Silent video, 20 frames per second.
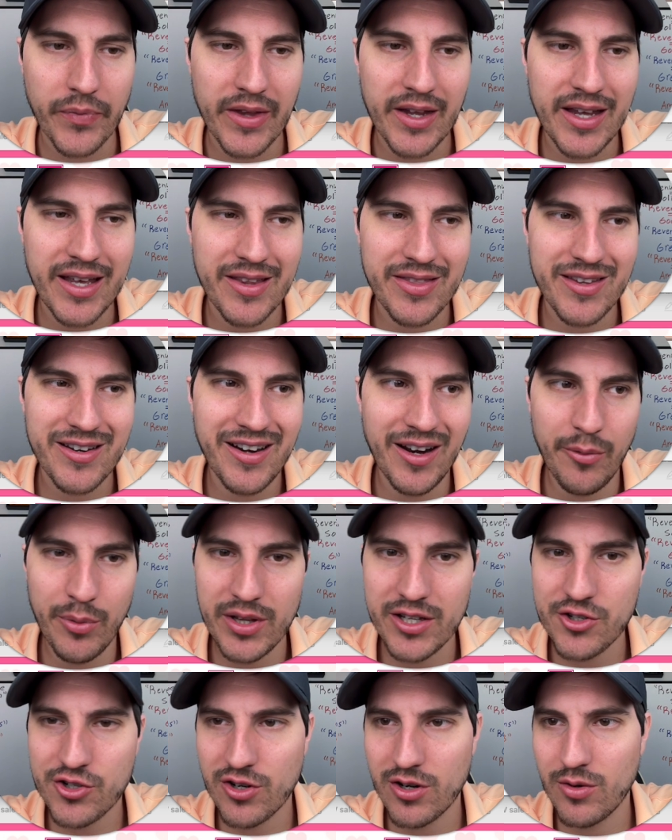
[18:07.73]
and they're not really
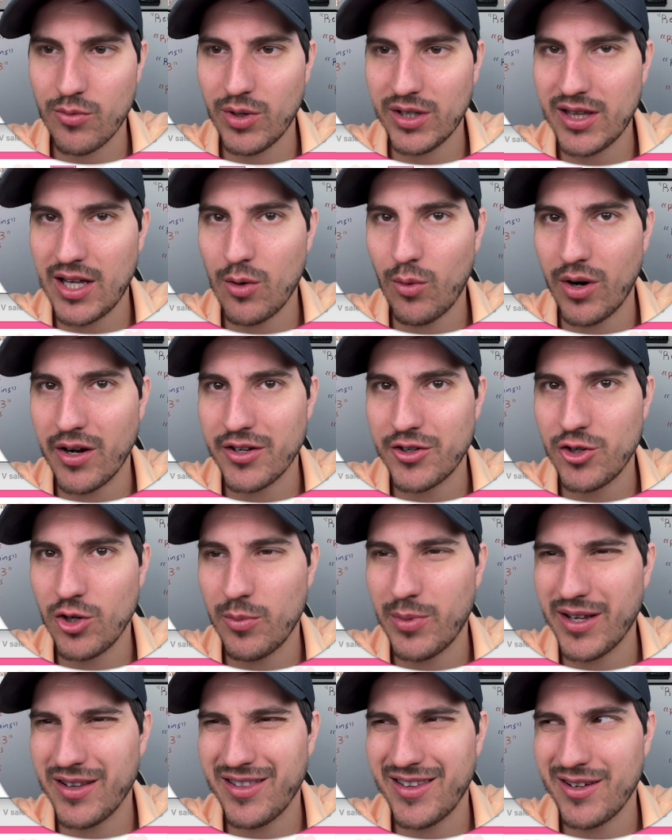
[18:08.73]
sure what they want to do,
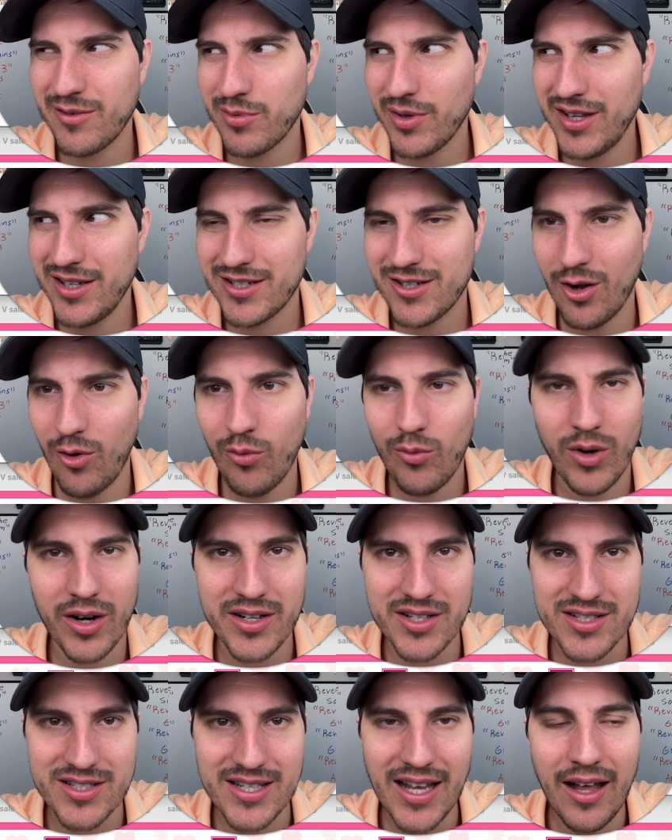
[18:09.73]
but they really don't want to
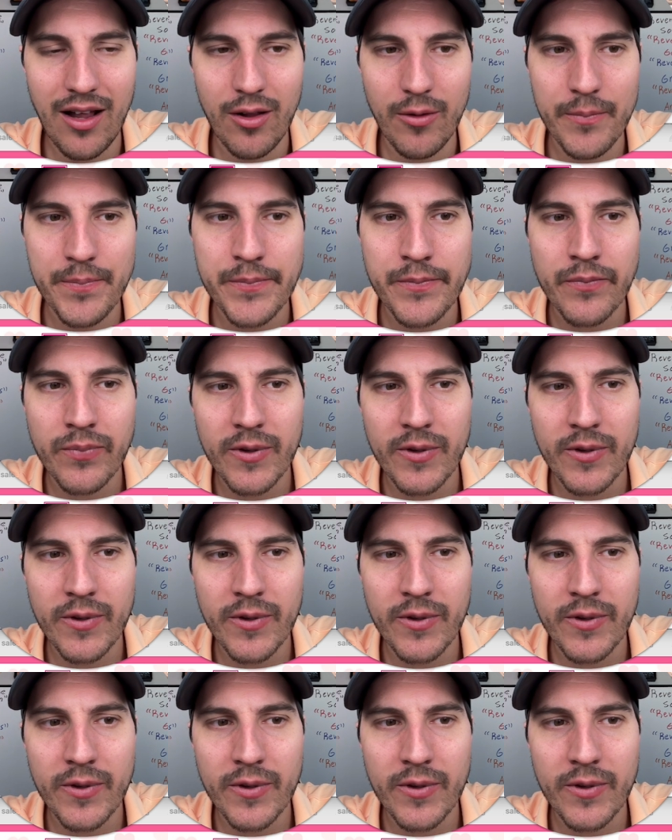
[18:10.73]
sell.